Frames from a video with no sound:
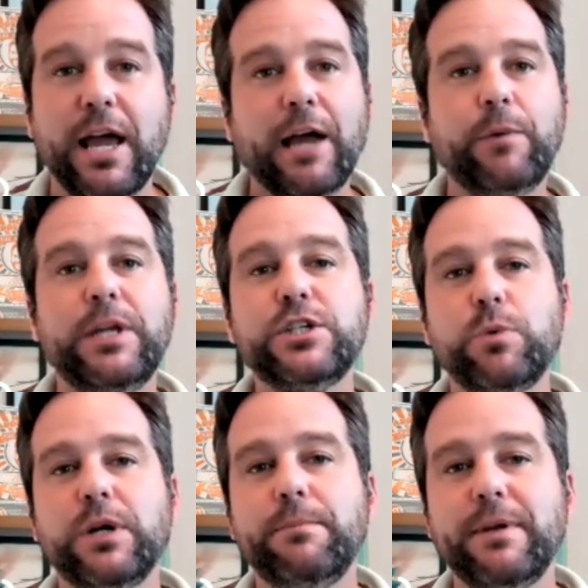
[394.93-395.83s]
and we just
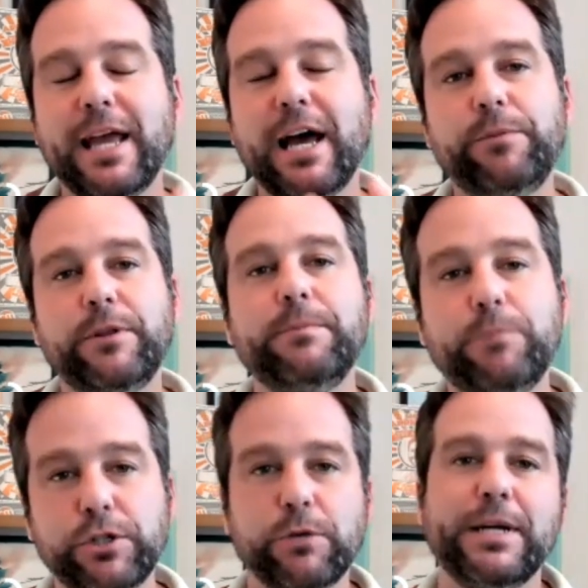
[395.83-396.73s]
want to help them
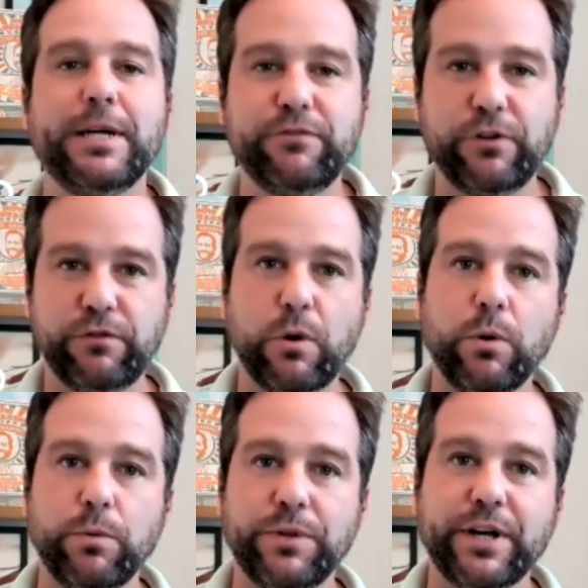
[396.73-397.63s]
put their best foot
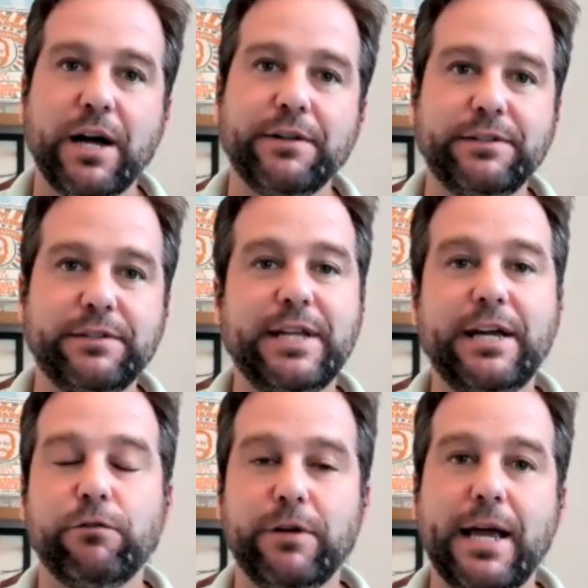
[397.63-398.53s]
forward with the content that they
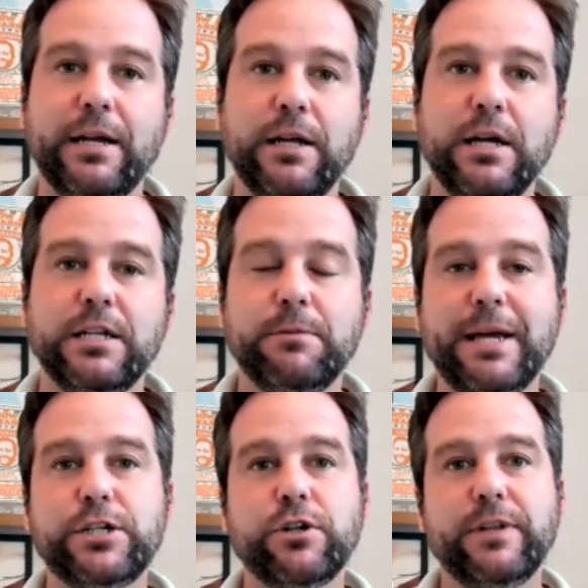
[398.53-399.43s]
create to make
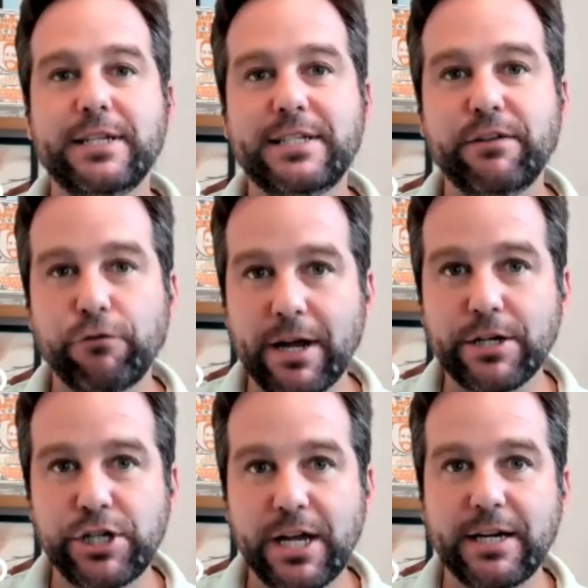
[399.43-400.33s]
sure that it's
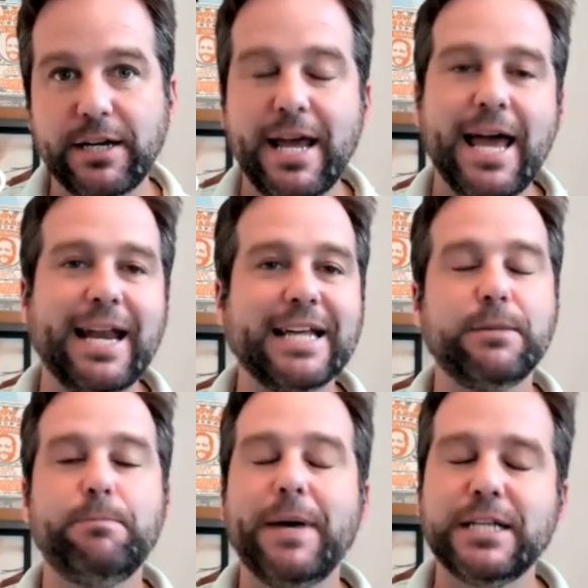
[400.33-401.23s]
differentiated and has the
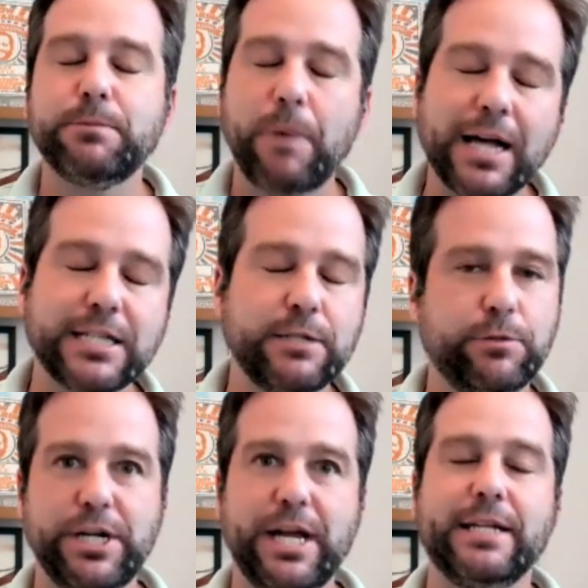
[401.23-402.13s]
best possible
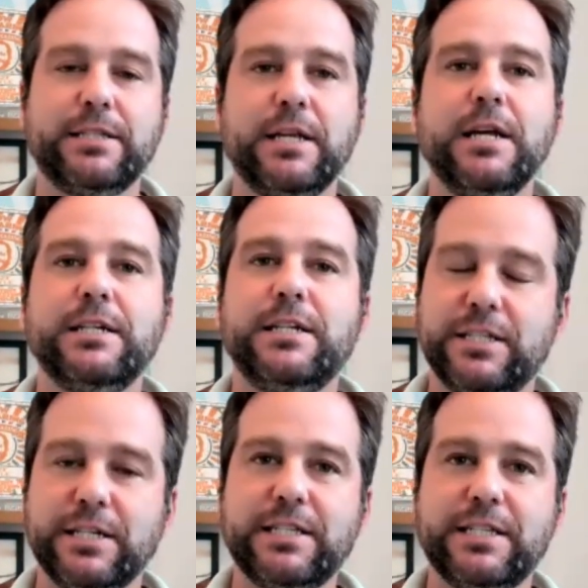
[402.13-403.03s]
chance to
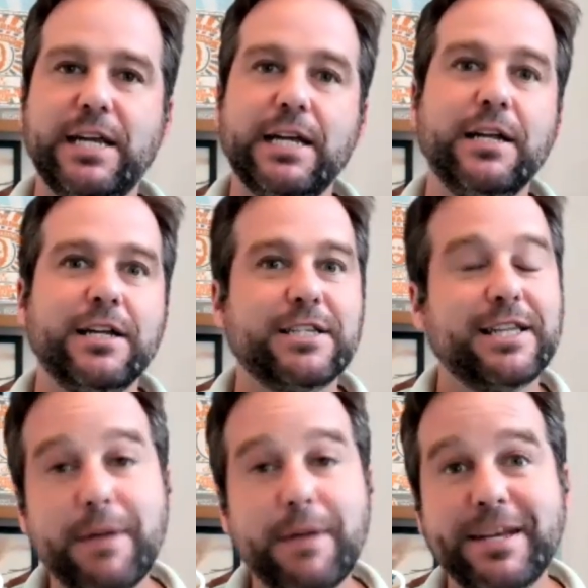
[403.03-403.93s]
succeed. So that
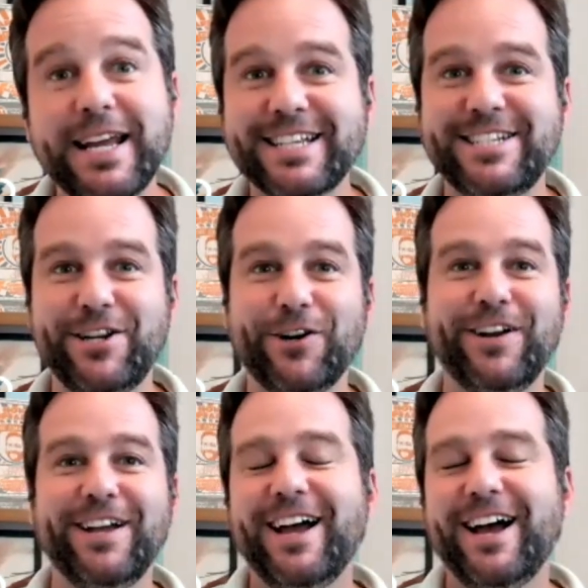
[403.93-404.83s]
maybe next year,
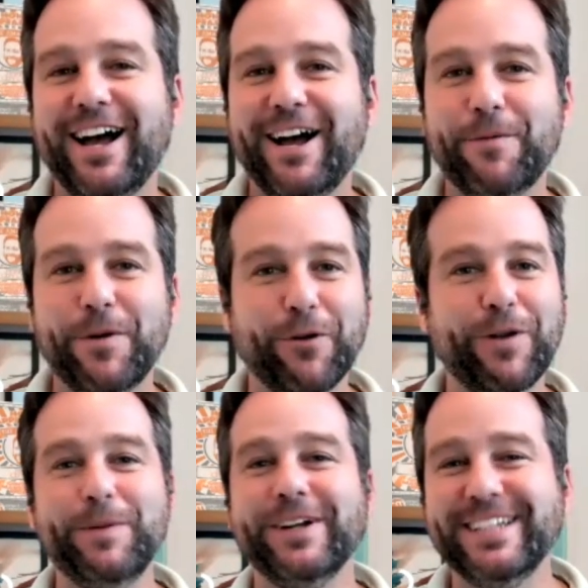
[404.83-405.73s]
when they're
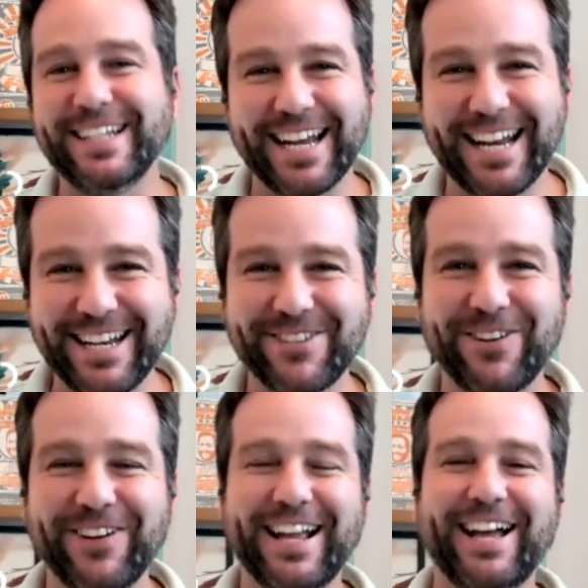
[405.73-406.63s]
rebuilding that
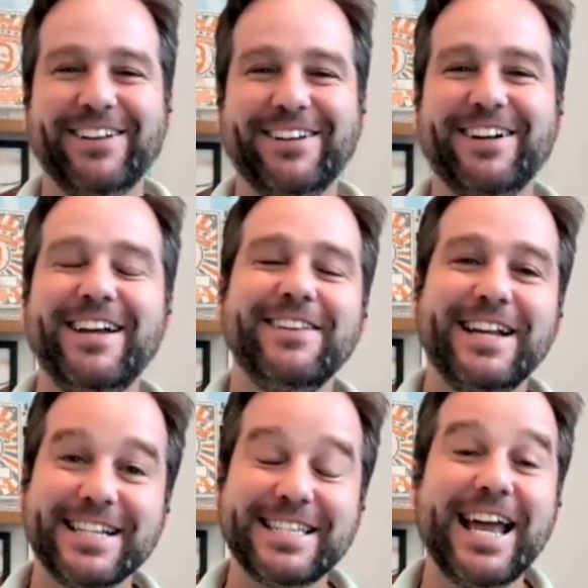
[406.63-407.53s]
editorial calendar, they
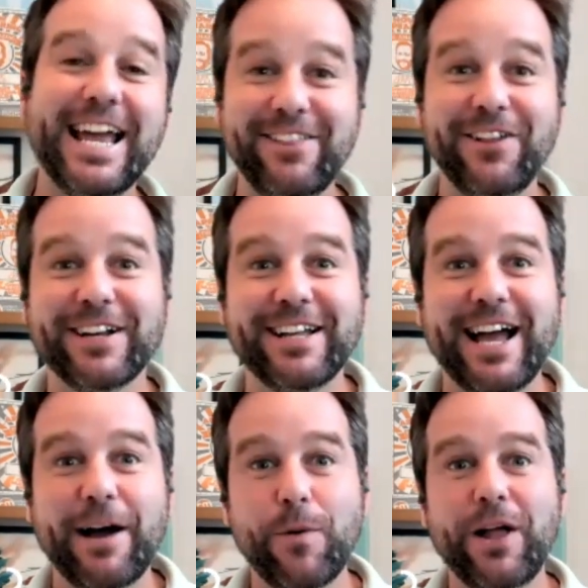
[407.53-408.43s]
can say, hey, look
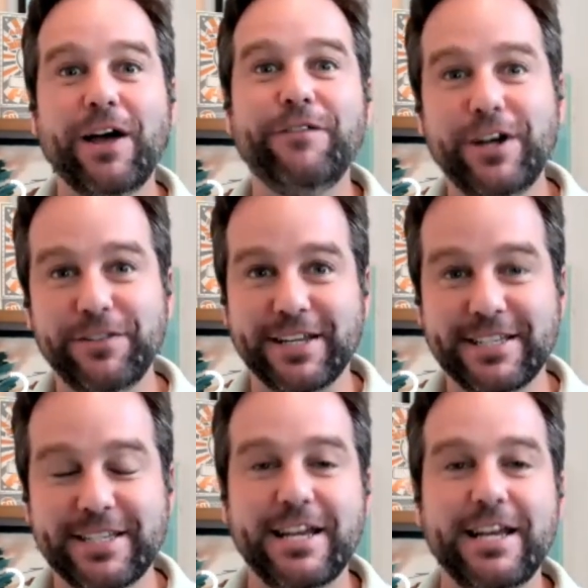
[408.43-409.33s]
how well I've done this.